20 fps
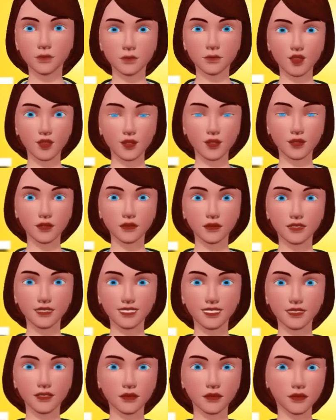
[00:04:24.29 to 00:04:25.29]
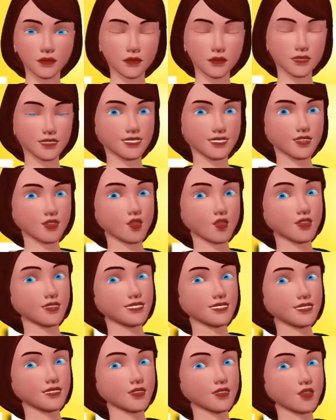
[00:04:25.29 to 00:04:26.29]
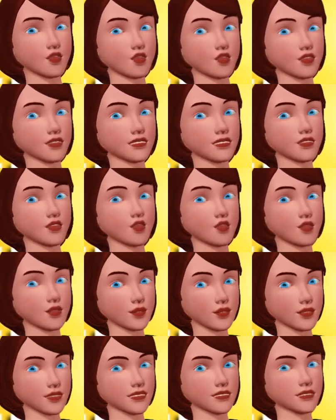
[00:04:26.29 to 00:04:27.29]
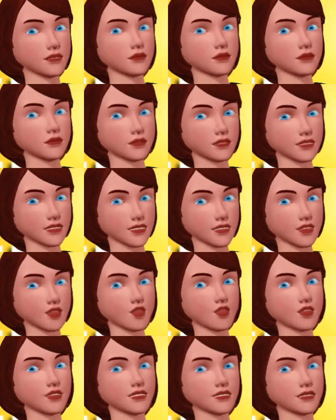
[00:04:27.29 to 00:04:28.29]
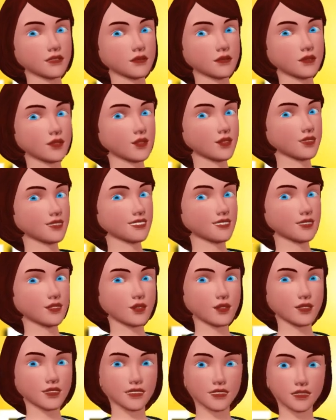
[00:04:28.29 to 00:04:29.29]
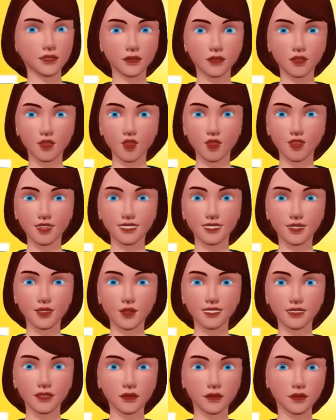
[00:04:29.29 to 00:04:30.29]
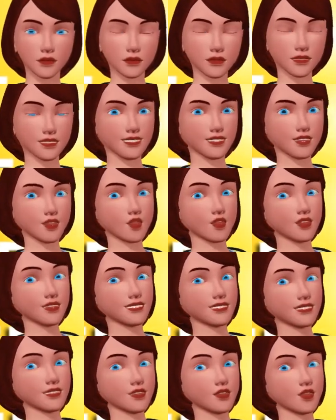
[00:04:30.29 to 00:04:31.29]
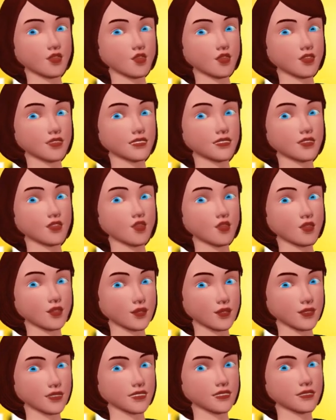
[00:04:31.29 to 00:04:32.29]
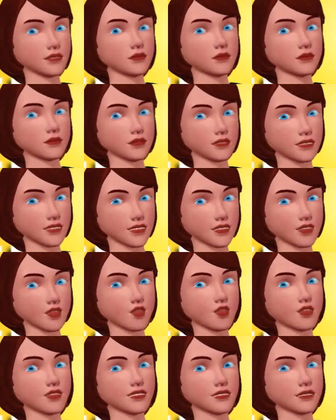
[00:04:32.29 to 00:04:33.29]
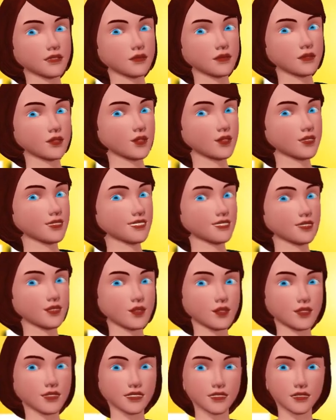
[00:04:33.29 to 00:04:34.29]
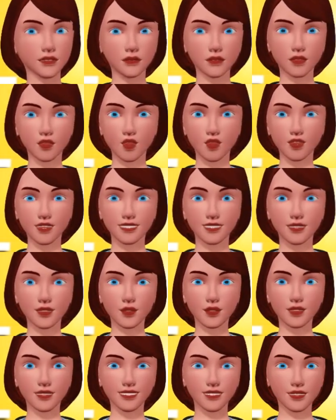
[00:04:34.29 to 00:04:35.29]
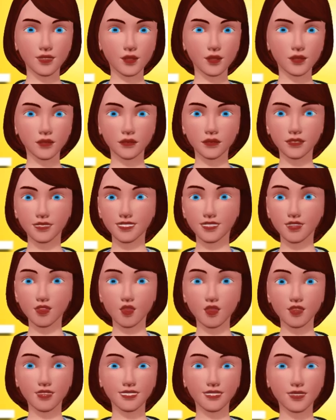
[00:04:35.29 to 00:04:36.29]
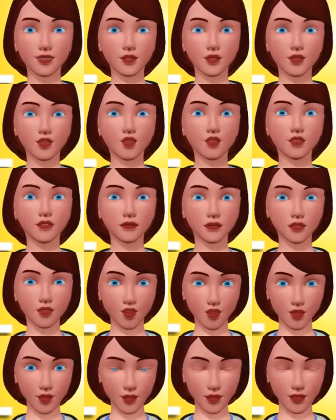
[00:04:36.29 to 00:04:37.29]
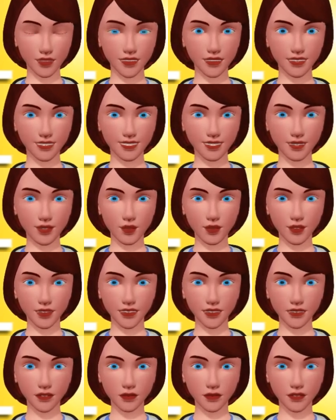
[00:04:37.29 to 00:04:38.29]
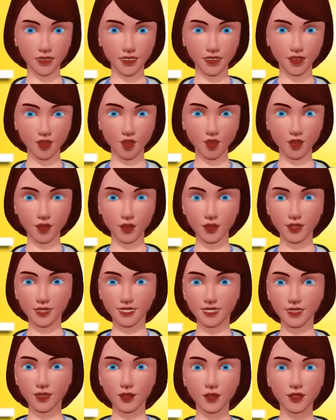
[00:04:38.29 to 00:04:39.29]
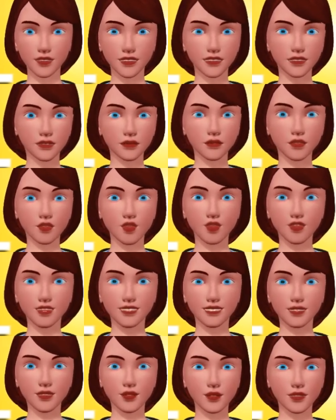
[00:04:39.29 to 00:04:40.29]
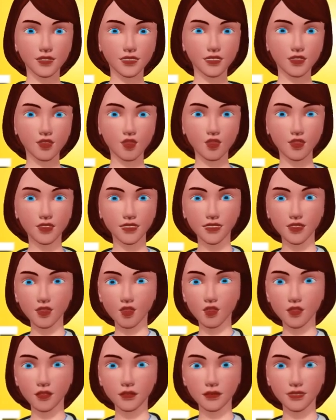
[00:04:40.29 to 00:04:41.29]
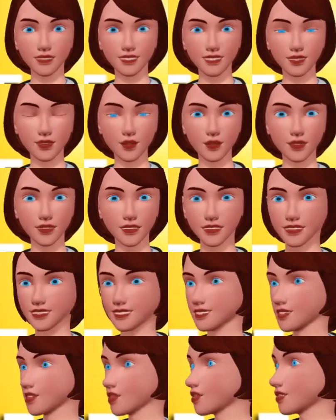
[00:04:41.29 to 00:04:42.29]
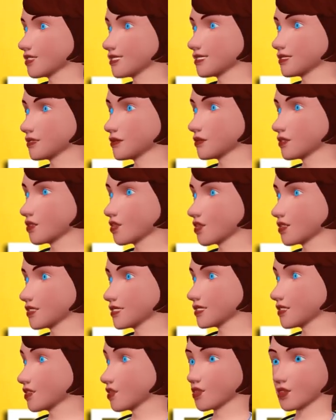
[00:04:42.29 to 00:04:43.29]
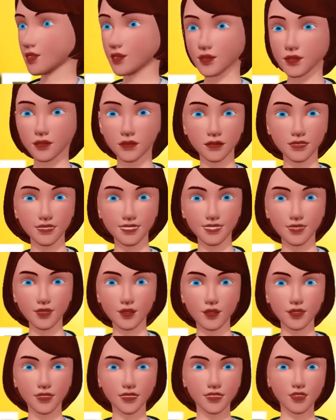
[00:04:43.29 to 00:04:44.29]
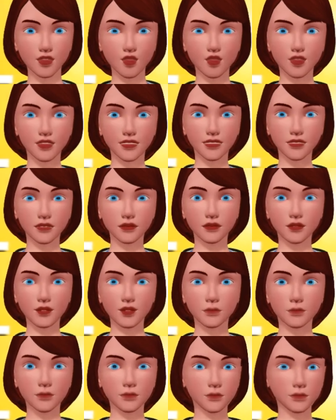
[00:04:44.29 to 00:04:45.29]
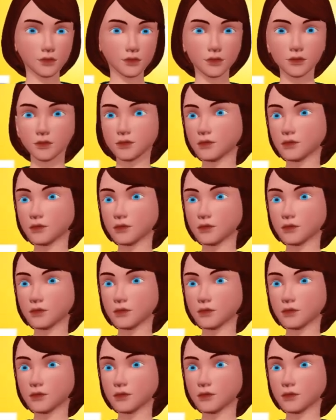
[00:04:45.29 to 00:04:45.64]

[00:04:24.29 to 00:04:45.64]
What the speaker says: These may include bleeding, infection, pain or discomfort at the biopsy site, damage to surrounding tissues, in rare cases, complications such as nerve damage or organ perforation can occur. Conclusion. A biopsy is a valuable diagnostic tool that can help doctors identify and diagnose cancer and other medical conditions.